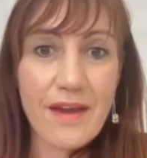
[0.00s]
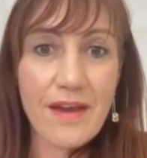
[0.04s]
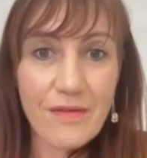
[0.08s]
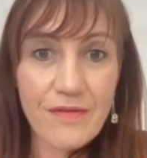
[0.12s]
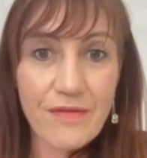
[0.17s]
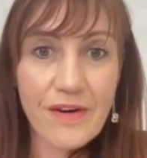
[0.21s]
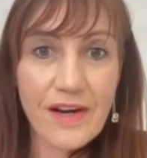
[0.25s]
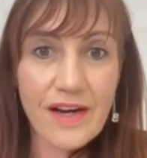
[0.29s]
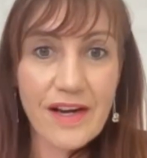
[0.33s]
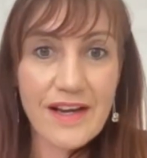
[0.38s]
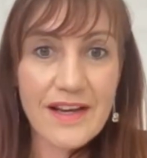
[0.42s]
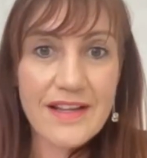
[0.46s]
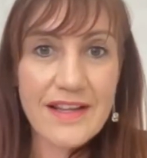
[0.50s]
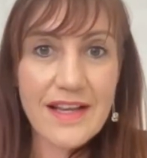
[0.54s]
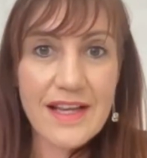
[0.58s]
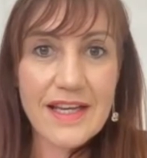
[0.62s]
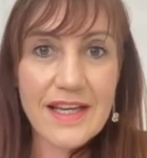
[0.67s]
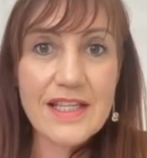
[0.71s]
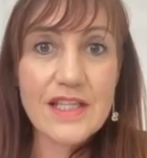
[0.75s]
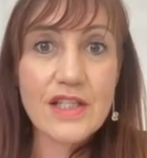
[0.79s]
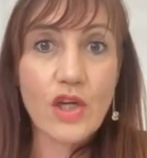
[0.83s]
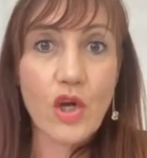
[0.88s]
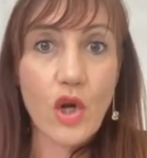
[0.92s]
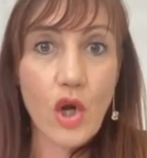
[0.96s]
in South
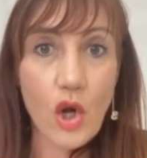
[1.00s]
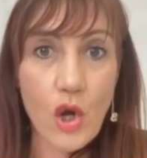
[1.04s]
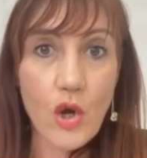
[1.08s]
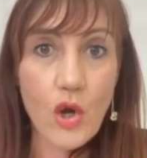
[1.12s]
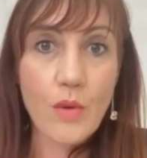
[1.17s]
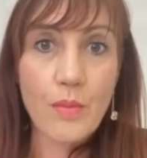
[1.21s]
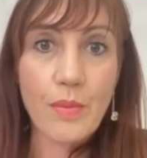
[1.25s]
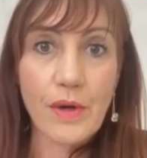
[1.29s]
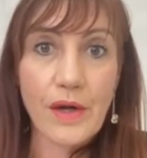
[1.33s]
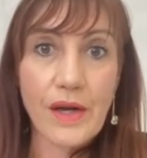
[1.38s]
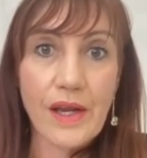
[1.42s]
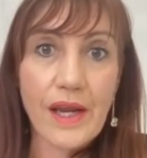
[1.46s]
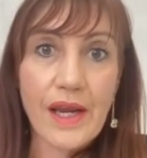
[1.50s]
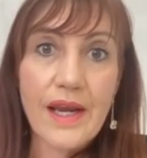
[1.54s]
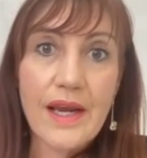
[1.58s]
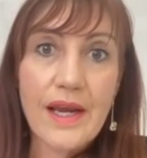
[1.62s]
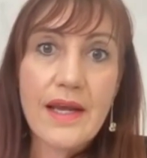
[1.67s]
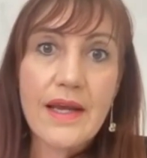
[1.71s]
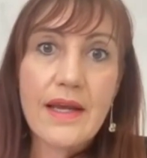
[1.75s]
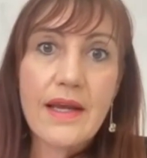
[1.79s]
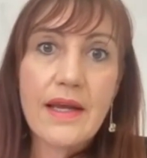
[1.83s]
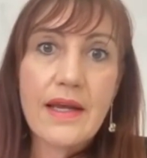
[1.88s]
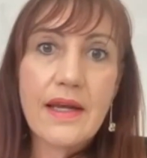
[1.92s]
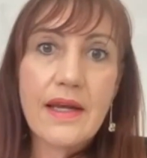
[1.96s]
Africa, that is
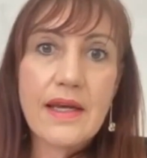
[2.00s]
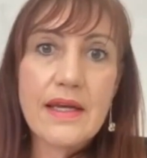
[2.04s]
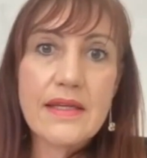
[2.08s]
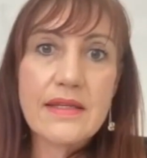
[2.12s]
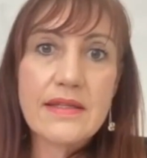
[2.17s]
globally,